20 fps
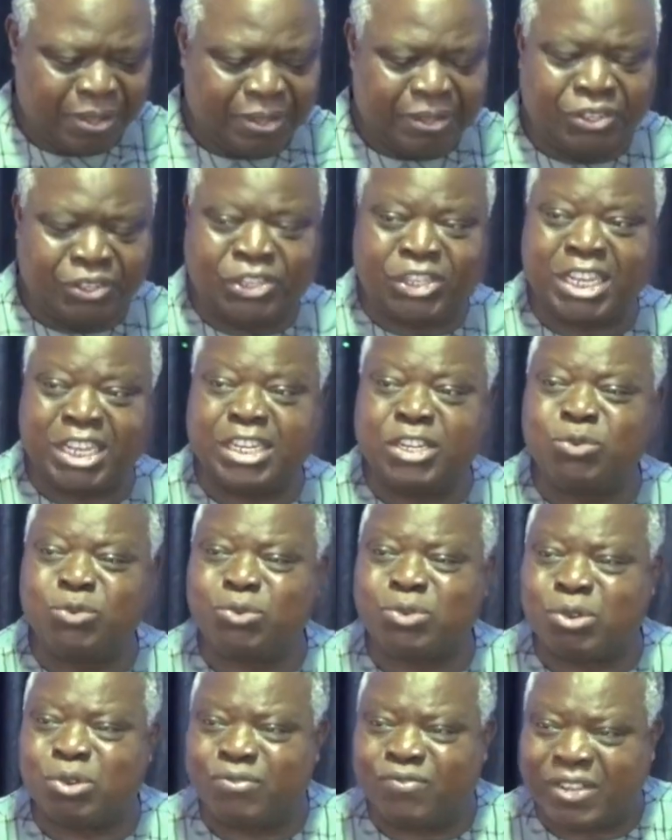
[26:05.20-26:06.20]

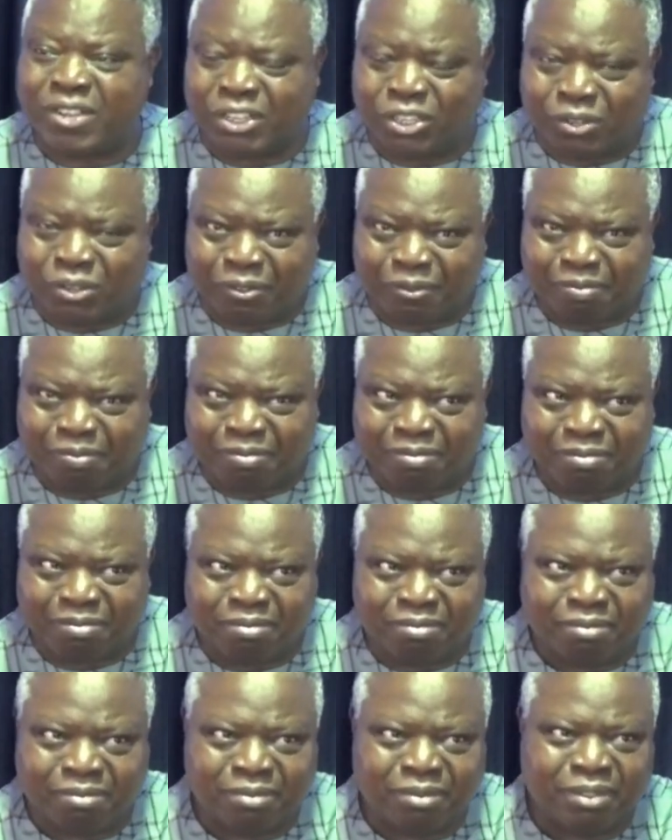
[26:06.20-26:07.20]
Genuine conversion.
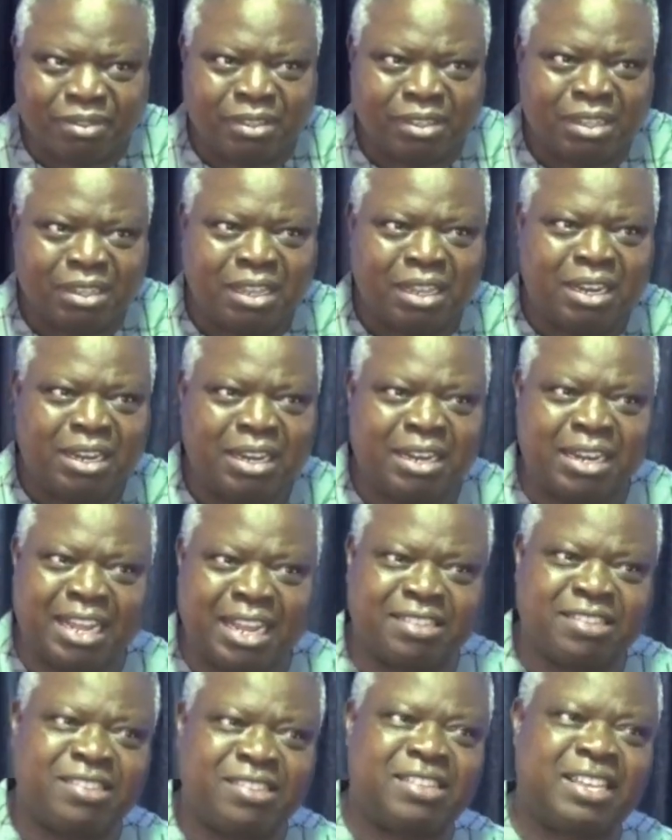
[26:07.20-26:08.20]

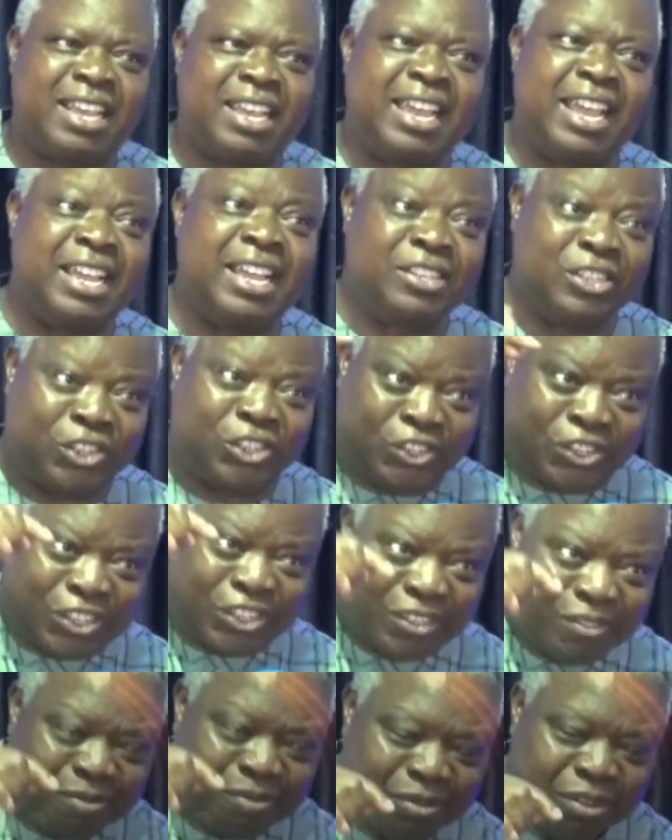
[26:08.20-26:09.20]
That is
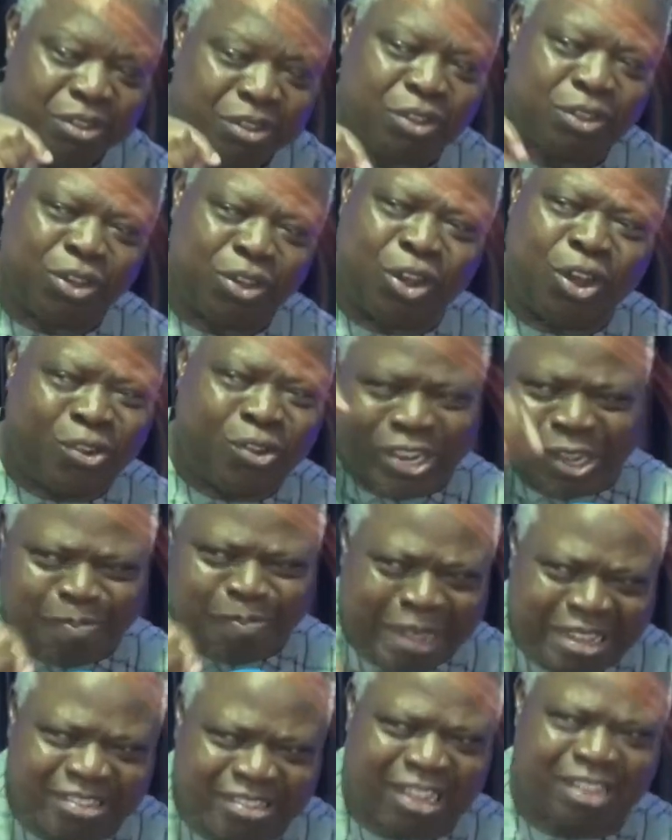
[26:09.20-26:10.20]
hinged on
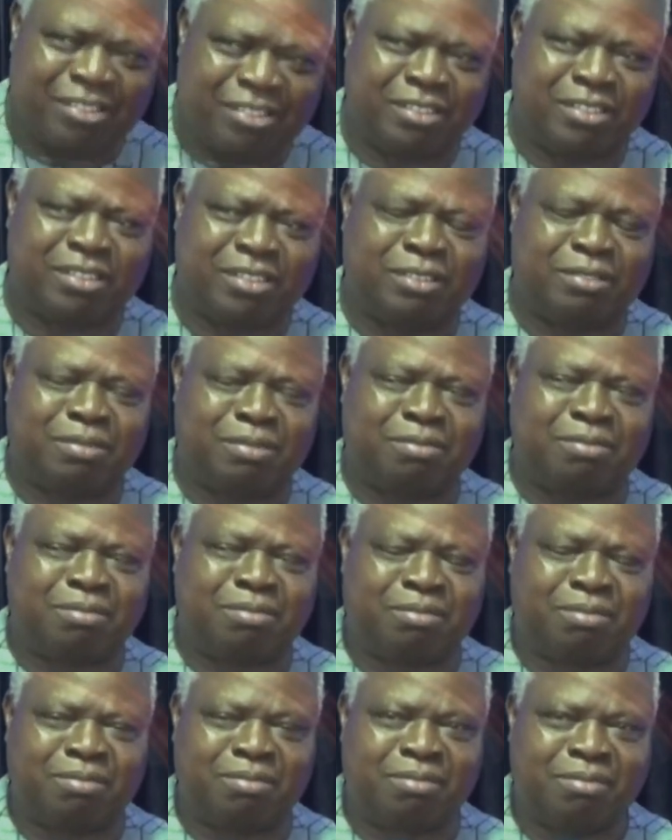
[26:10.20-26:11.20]
repentance.
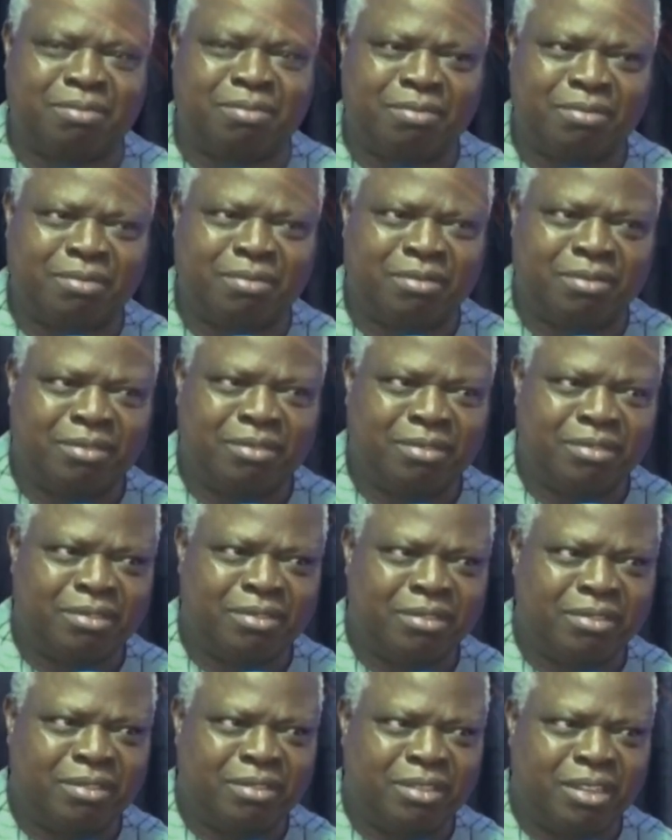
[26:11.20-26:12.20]

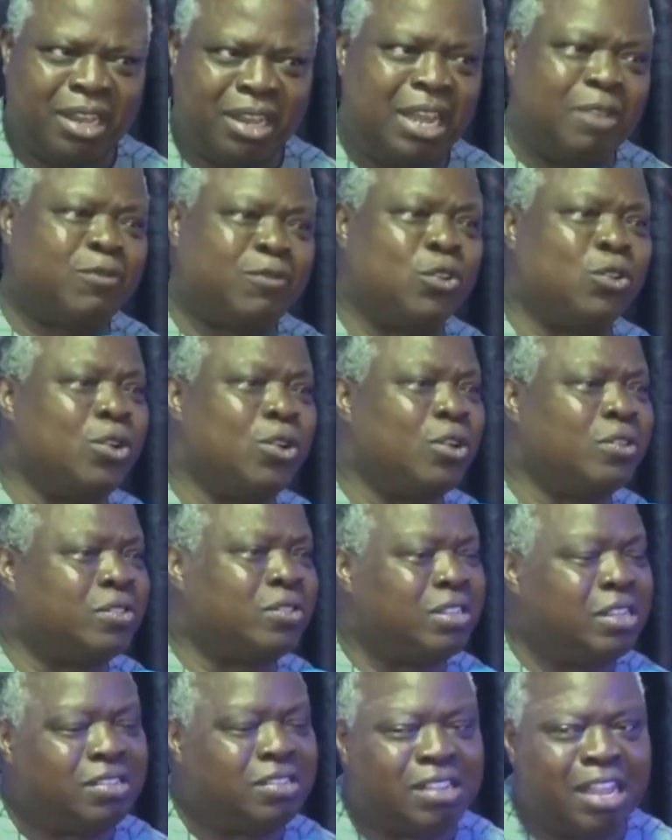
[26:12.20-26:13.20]
And I've told us
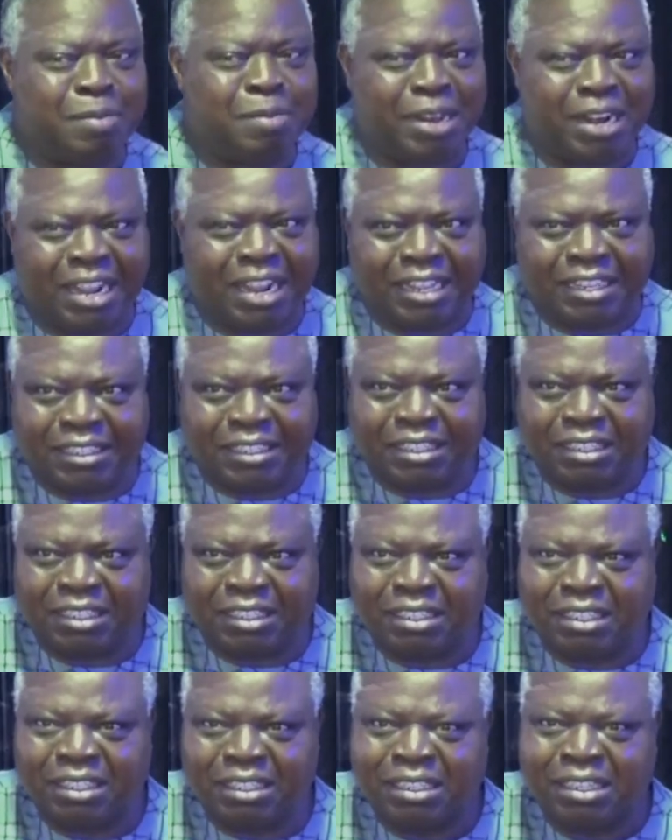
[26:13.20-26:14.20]
this time around,
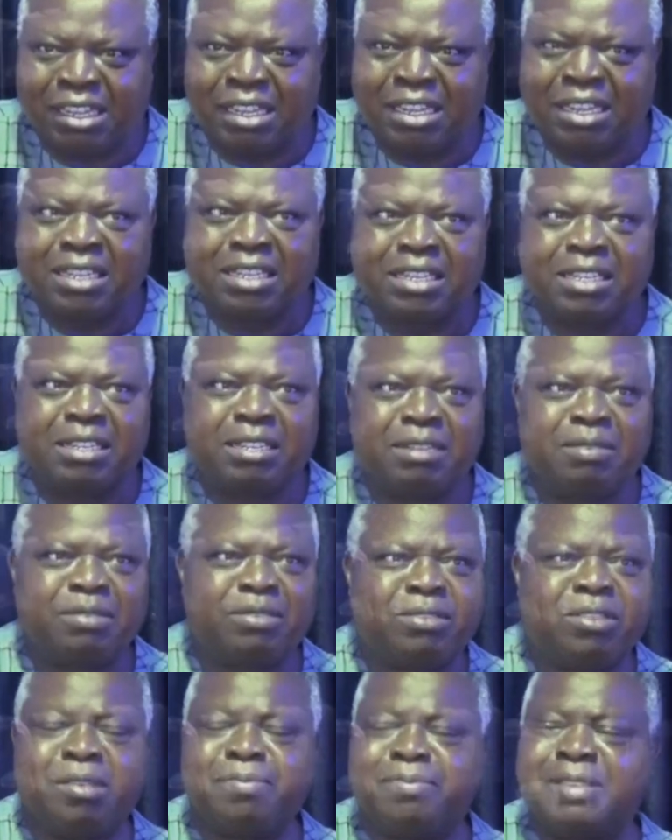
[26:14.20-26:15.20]

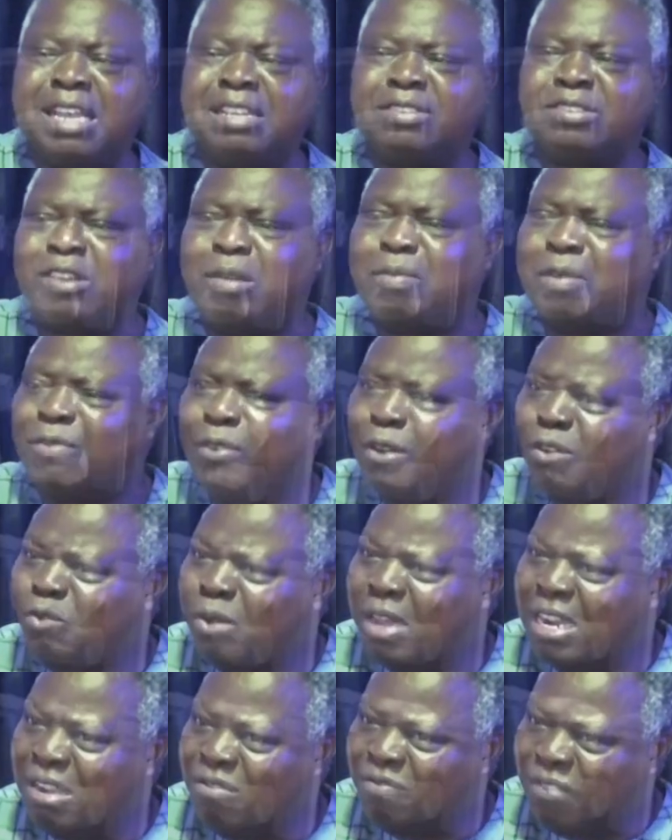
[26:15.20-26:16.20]
sometimes some of us who
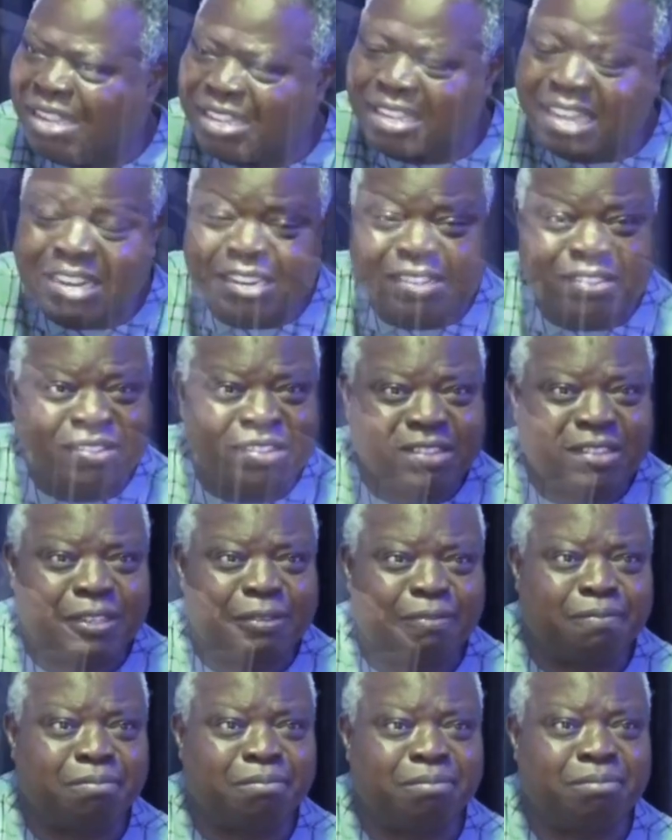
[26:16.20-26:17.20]
are evangelists,
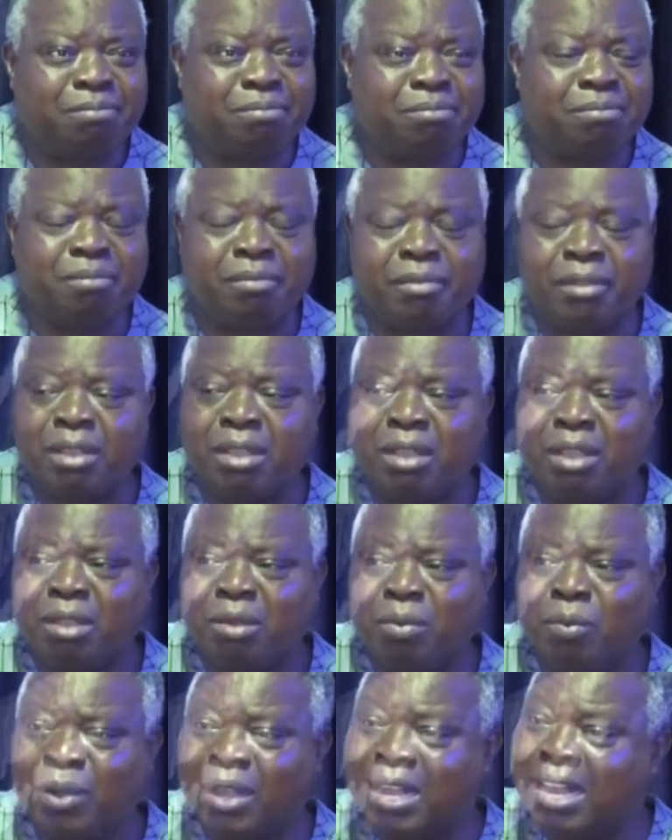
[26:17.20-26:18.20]

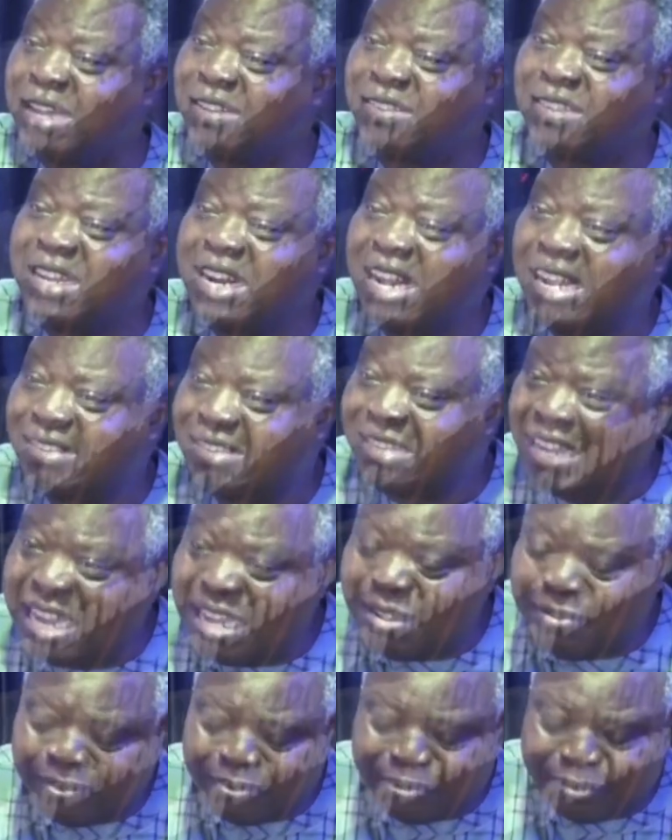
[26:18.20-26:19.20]
we cancel
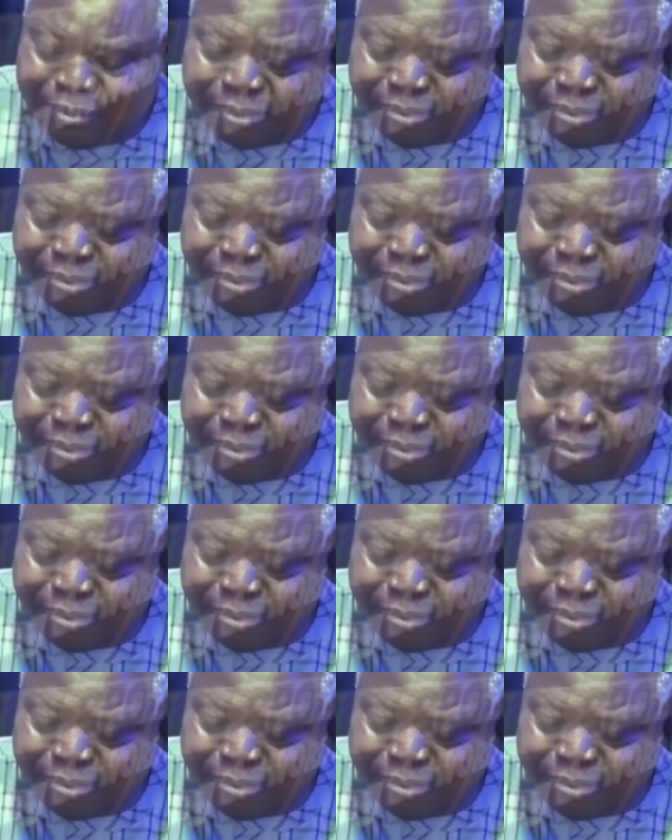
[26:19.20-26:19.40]
ourselves.